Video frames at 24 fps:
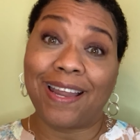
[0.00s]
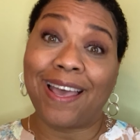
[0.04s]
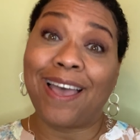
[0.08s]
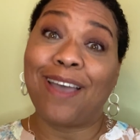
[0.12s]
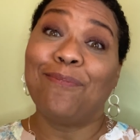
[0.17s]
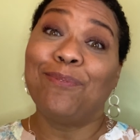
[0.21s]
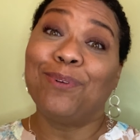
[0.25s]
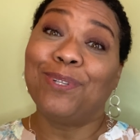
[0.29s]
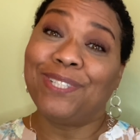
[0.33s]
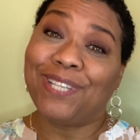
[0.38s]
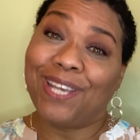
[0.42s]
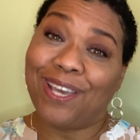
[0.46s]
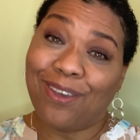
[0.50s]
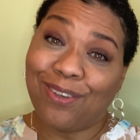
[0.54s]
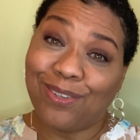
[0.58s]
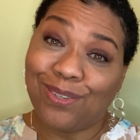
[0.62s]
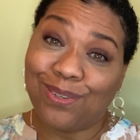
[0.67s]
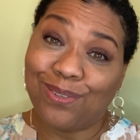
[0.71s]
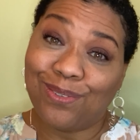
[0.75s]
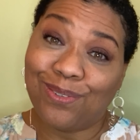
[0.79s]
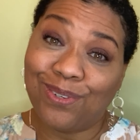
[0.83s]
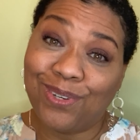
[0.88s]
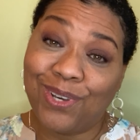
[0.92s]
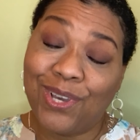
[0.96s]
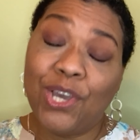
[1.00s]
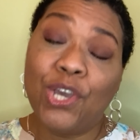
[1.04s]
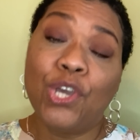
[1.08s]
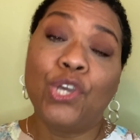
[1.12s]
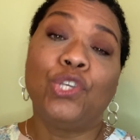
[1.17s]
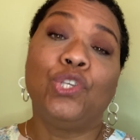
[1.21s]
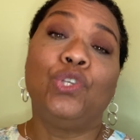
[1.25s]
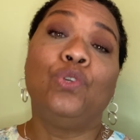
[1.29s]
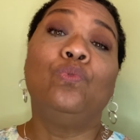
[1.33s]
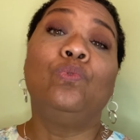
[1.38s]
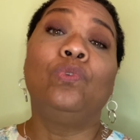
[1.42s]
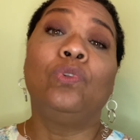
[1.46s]
I will tell you,
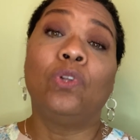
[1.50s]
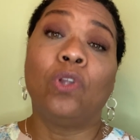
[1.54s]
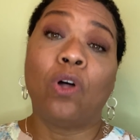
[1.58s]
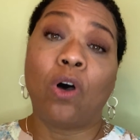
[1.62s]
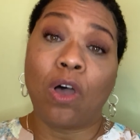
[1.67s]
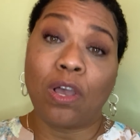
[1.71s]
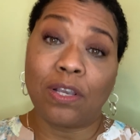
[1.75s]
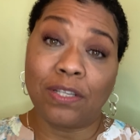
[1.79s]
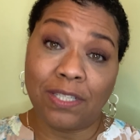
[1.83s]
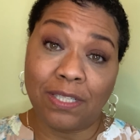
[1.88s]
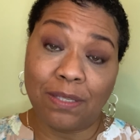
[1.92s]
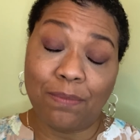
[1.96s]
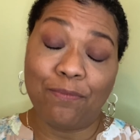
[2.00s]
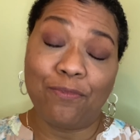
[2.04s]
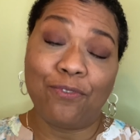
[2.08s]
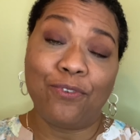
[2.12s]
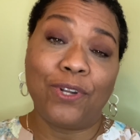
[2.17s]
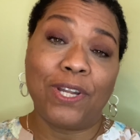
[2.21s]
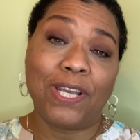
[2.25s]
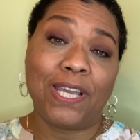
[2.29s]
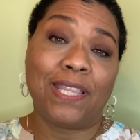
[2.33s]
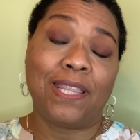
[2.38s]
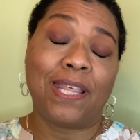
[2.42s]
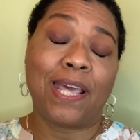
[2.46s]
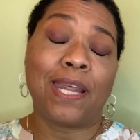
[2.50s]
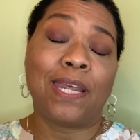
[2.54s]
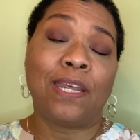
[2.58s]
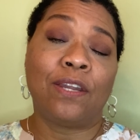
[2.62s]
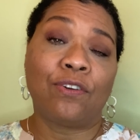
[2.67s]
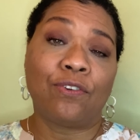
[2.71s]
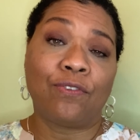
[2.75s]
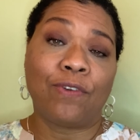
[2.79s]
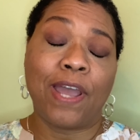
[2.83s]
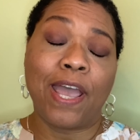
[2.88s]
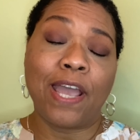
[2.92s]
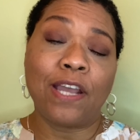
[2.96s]
you lost some footing in that
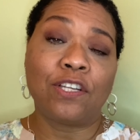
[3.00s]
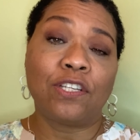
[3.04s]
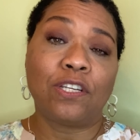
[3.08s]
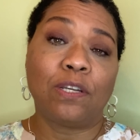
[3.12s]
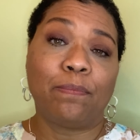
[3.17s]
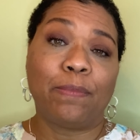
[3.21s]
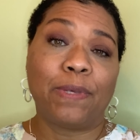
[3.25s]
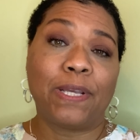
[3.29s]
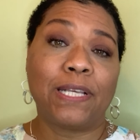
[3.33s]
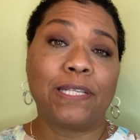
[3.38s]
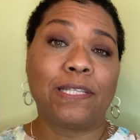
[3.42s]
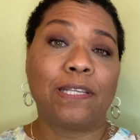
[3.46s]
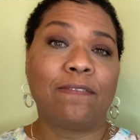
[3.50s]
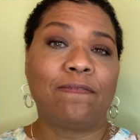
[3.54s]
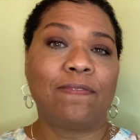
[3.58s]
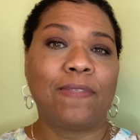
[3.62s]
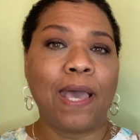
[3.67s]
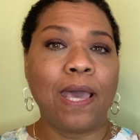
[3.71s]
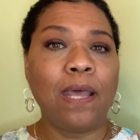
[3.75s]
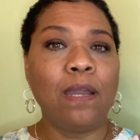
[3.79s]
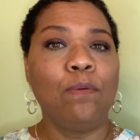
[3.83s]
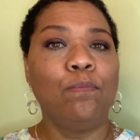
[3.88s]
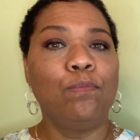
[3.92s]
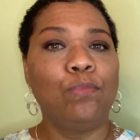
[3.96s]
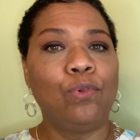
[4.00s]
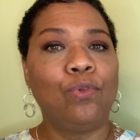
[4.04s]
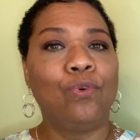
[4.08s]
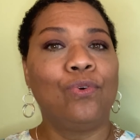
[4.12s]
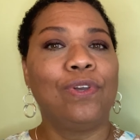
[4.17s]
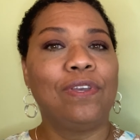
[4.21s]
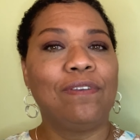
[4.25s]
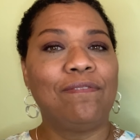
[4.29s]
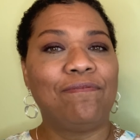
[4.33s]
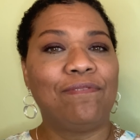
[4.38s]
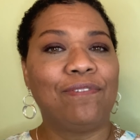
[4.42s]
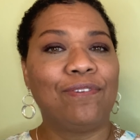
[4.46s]
interaction, because if that
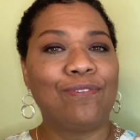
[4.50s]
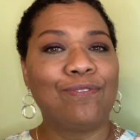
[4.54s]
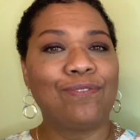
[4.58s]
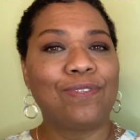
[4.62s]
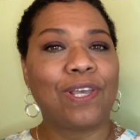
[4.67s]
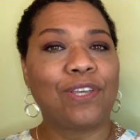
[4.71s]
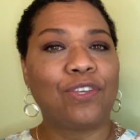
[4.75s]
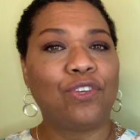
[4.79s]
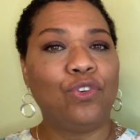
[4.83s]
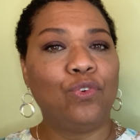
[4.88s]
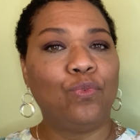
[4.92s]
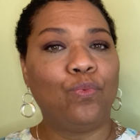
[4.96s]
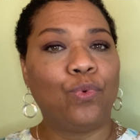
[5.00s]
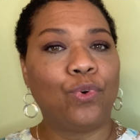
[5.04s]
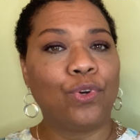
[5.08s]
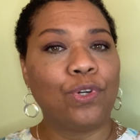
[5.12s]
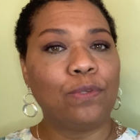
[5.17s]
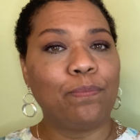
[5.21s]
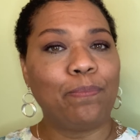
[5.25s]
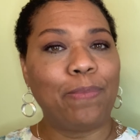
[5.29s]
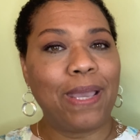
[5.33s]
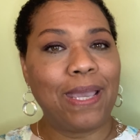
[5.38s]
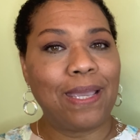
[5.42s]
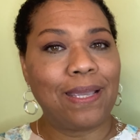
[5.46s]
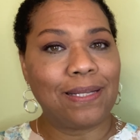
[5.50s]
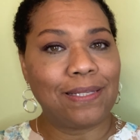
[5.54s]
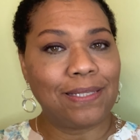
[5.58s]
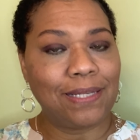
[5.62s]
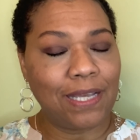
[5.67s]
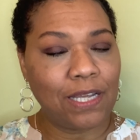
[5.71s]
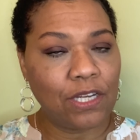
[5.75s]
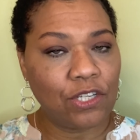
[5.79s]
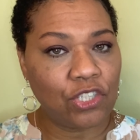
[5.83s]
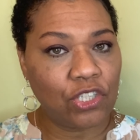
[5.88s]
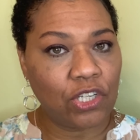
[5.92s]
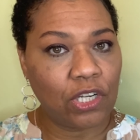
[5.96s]
employee feels like you weren't paying
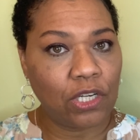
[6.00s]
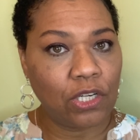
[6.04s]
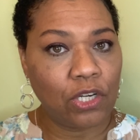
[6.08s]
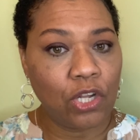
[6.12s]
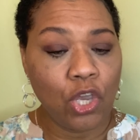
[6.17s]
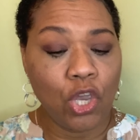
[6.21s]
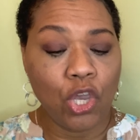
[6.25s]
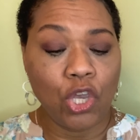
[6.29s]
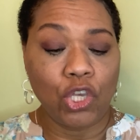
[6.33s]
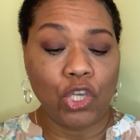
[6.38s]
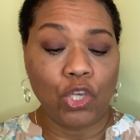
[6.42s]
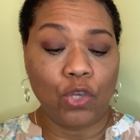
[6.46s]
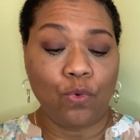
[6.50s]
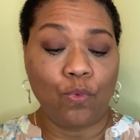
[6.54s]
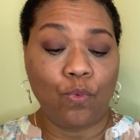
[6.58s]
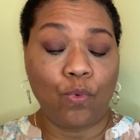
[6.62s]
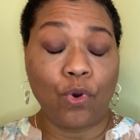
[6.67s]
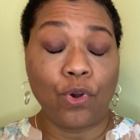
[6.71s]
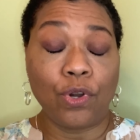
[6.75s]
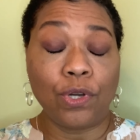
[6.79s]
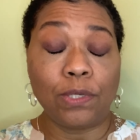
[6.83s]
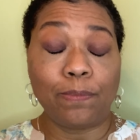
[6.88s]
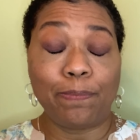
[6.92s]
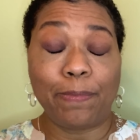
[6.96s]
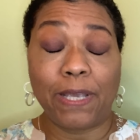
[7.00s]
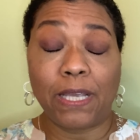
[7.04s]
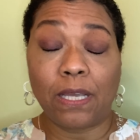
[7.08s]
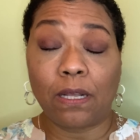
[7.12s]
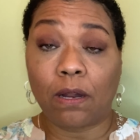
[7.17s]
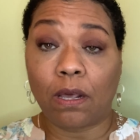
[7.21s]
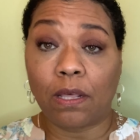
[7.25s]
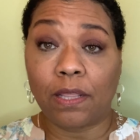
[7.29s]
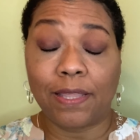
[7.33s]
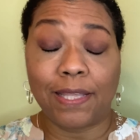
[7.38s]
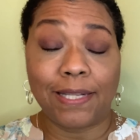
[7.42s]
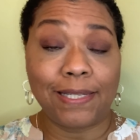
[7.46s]
attention, you weren't being an
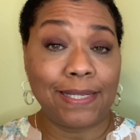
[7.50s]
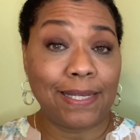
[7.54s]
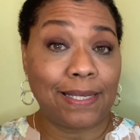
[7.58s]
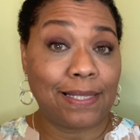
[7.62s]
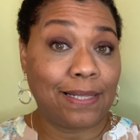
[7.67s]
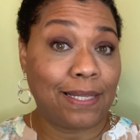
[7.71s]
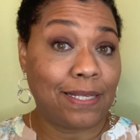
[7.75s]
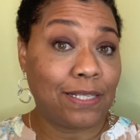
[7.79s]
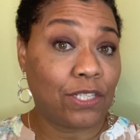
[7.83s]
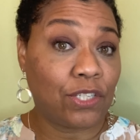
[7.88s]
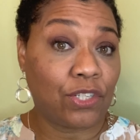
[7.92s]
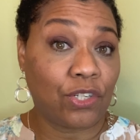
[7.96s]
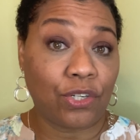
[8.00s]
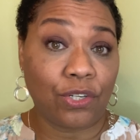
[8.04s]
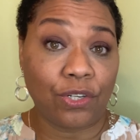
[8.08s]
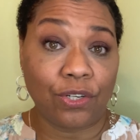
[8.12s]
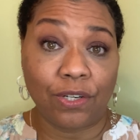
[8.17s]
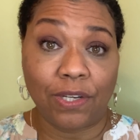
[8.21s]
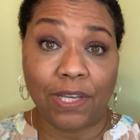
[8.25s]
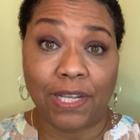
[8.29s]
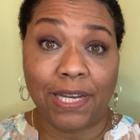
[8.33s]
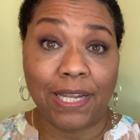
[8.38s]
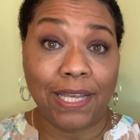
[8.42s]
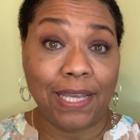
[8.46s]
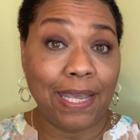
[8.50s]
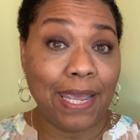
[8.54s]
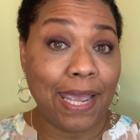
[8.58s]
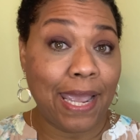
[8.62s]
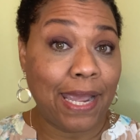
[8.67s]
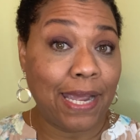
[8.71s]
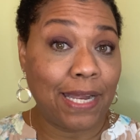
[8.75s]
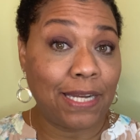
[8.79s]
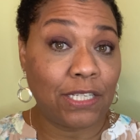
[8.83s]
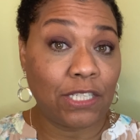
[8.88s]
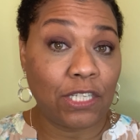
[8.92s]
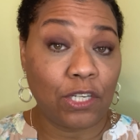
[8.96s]
authentic listener, an
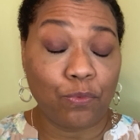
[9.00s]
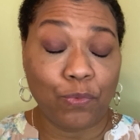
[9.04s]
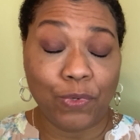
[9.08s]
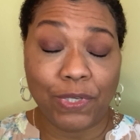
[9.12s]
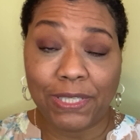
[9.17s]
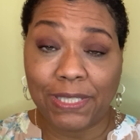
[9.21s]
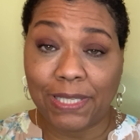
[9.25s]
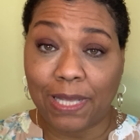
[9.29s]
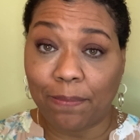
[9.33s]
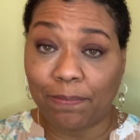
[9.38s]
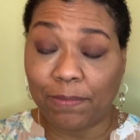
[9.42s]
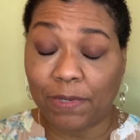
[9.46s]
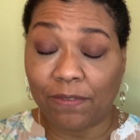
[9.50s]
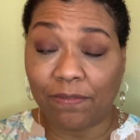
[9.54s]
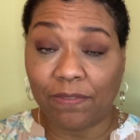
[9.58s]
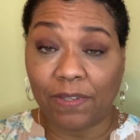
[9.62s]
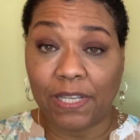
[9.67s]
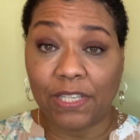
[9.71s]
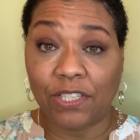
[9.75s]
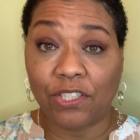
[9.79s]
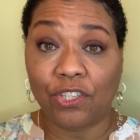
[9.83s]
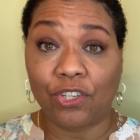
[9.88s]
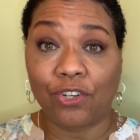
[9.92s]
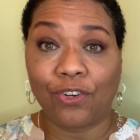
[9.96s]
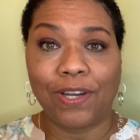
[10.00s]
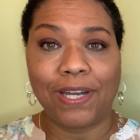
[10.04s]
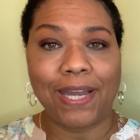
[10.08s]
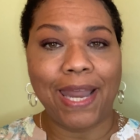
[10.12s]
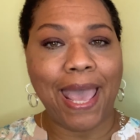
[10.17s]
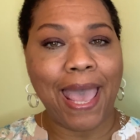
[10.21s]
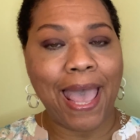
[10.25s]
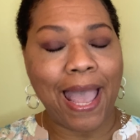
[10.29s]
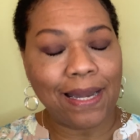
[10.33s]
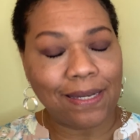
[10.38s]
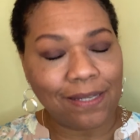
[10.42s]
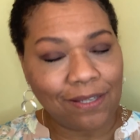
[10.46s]
engaged and receptive listener, an
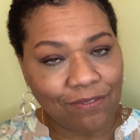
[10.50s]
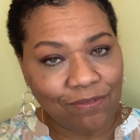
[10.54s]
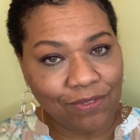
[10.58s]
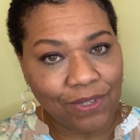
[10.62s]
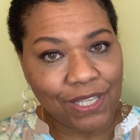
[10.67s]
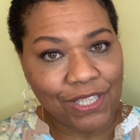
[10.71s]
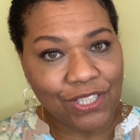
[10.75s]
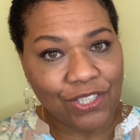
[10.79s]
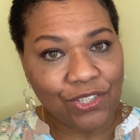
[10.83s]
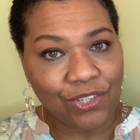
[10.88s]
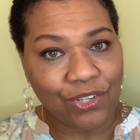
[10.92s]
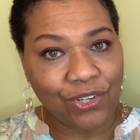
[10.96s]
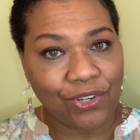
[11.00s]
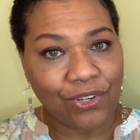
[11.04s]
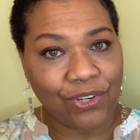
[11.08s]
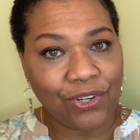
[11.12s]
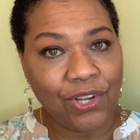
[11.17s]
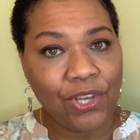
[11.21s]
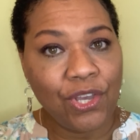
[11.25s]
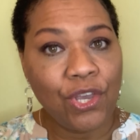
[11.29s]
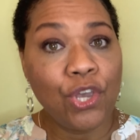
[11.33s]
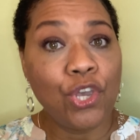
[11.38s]
active listener,